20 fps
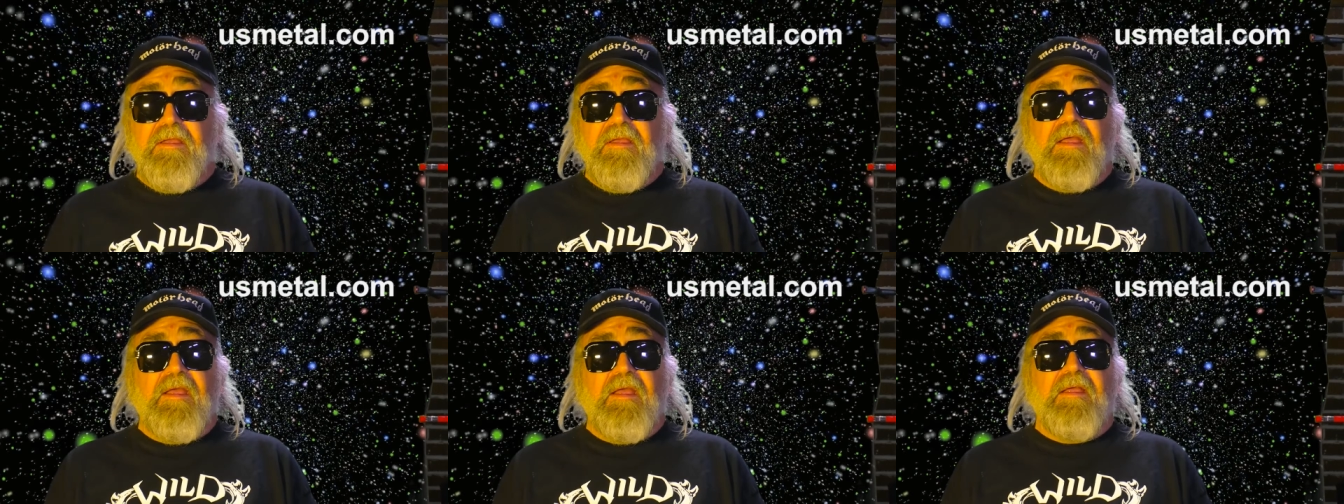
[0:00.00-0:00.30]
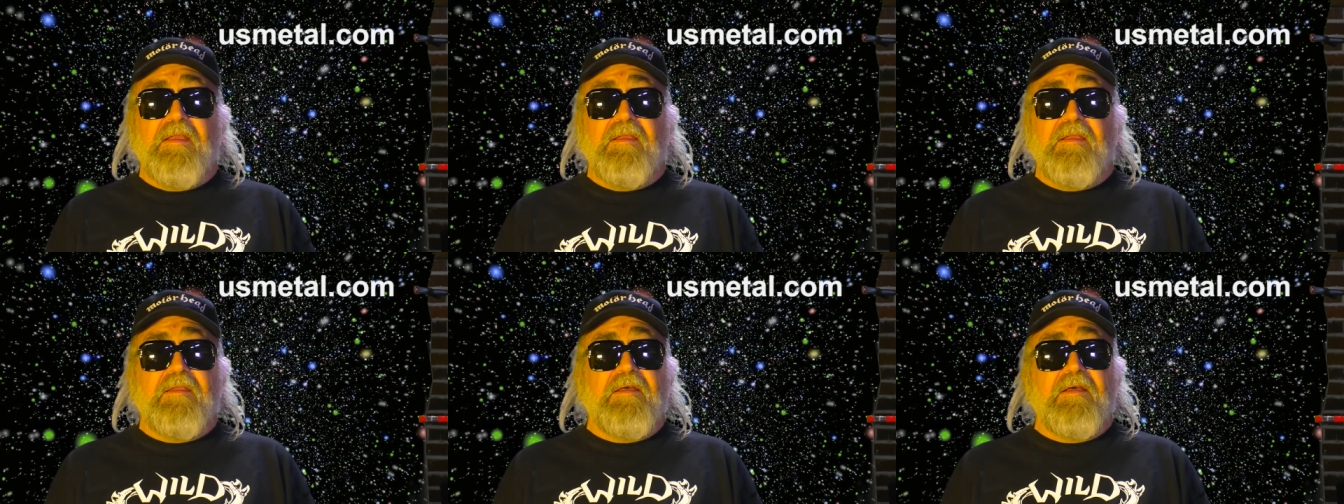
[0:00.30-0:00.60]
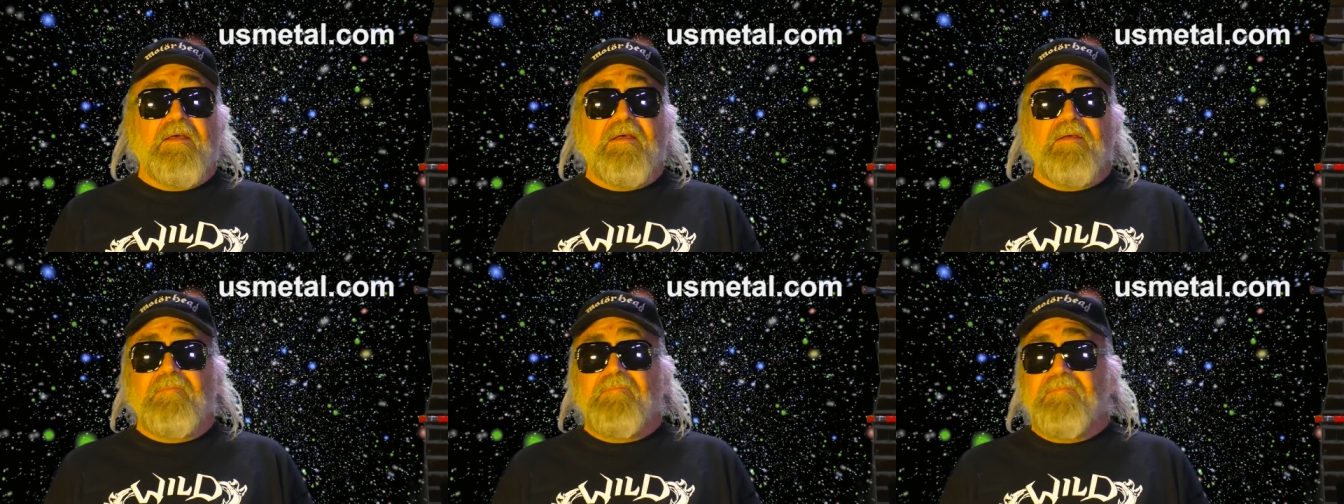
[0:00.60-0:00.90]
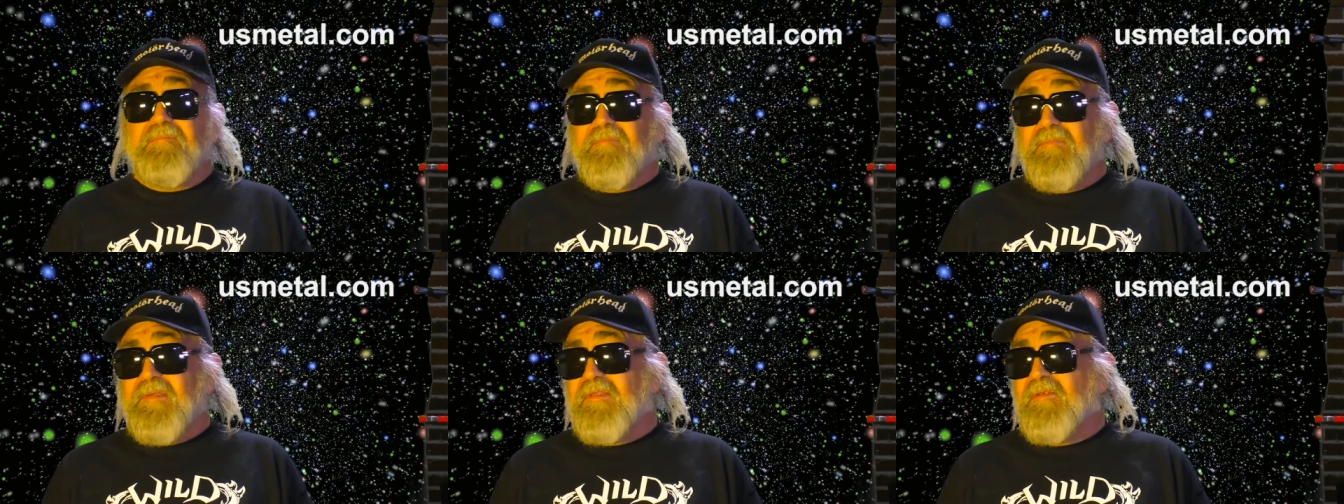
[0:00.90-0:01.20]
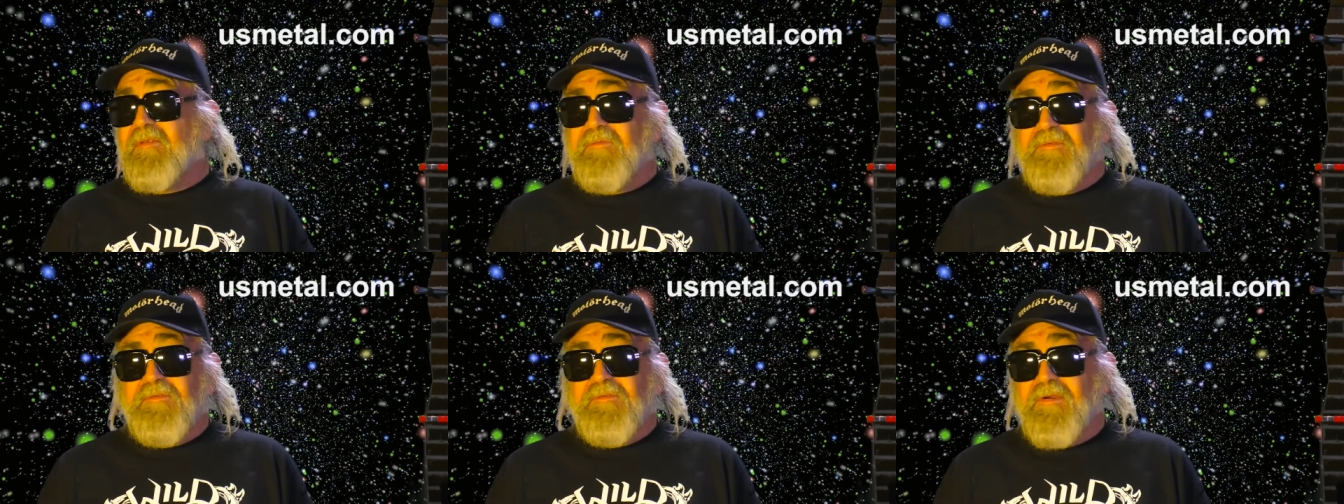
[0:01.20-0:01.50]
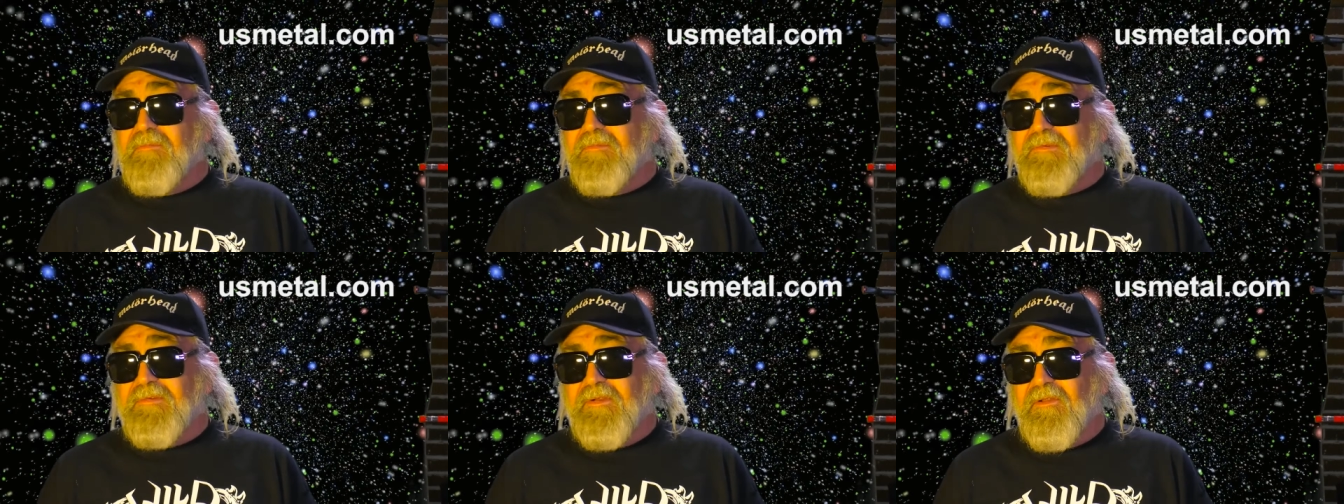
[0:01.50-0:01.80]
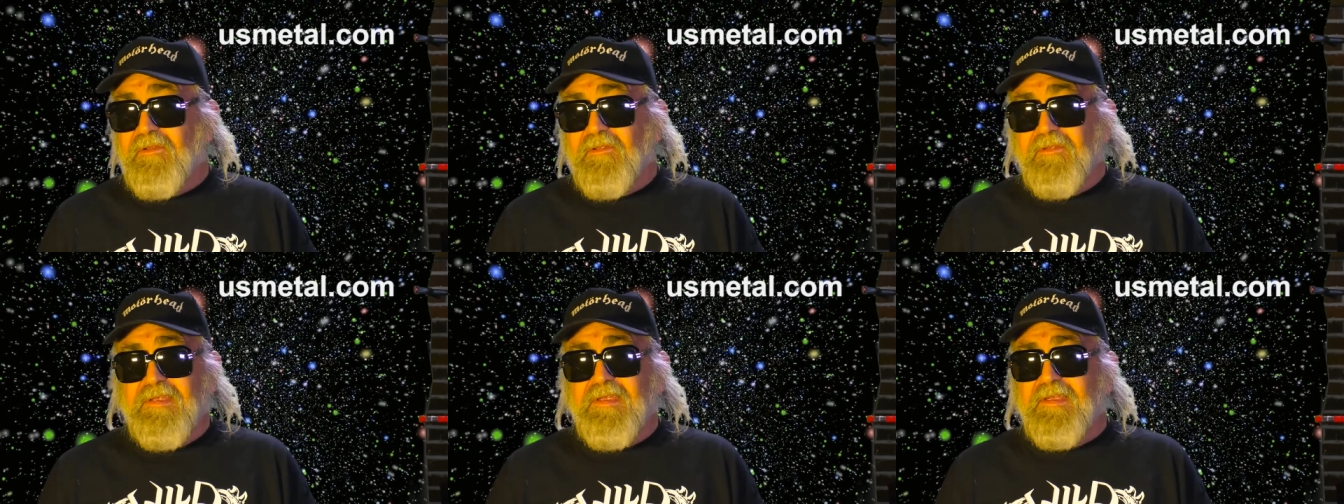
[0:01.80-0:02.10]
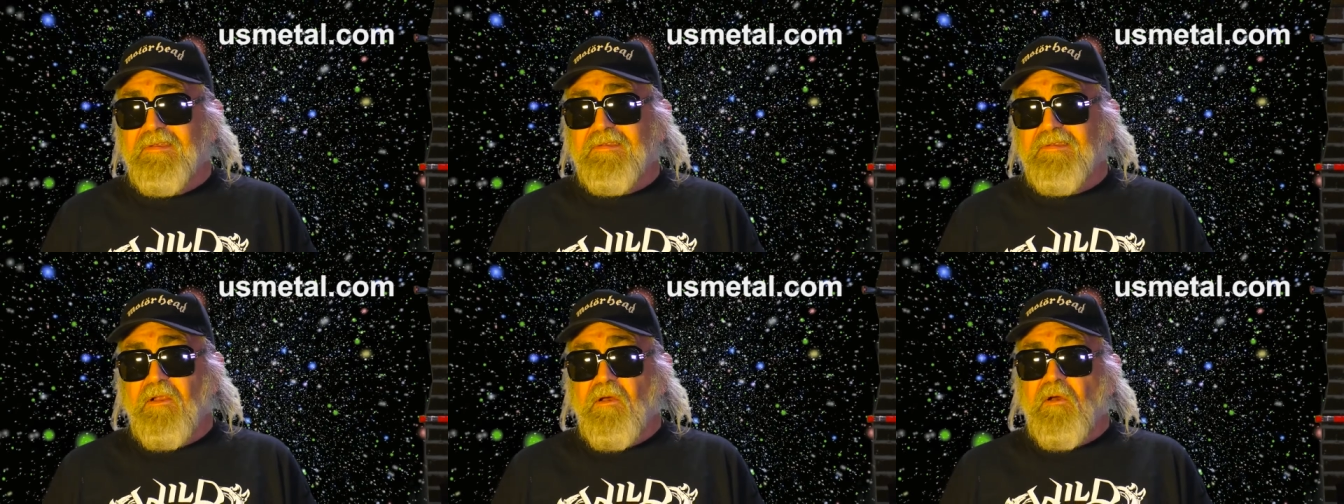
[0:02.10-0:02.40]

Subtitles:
And, the drum solo, he said,